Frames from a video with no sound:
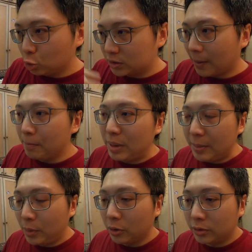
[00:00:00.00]
to some
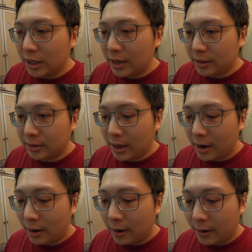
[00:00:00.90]
people,
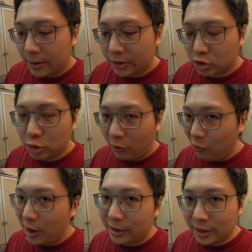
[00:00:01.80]
there are
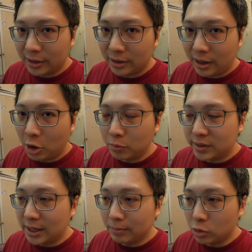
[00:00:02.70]
software that
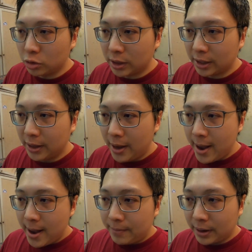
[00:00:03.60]
helps them do that,
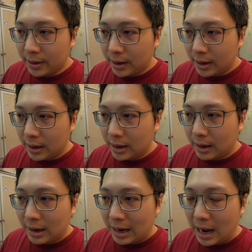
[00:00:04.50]
but
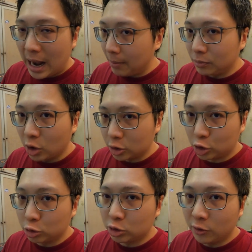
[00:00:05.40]
I'm not
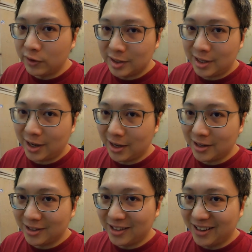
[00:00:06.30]
so
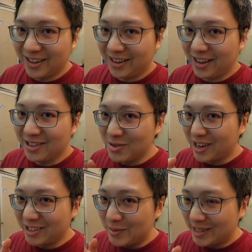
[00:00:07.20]
sophisticated, and you
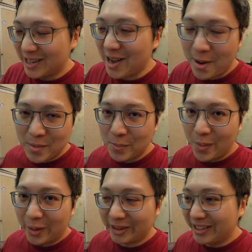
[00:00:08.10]
guys even say that I'm a
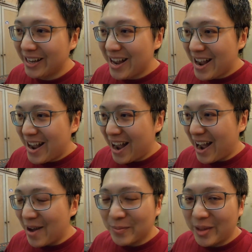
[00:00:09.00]
bot,
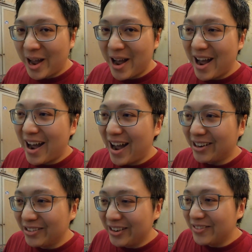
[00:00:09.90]
and
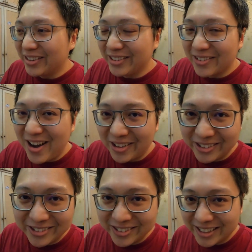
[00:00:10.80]
I don't even know how
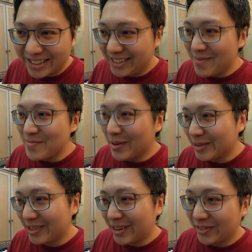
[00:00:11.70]
to do this
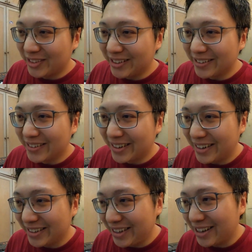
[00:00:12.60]
simple stuff, so
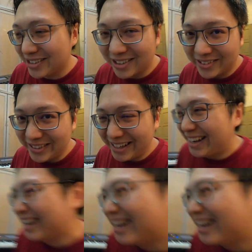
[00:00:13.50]
yeah, sorry.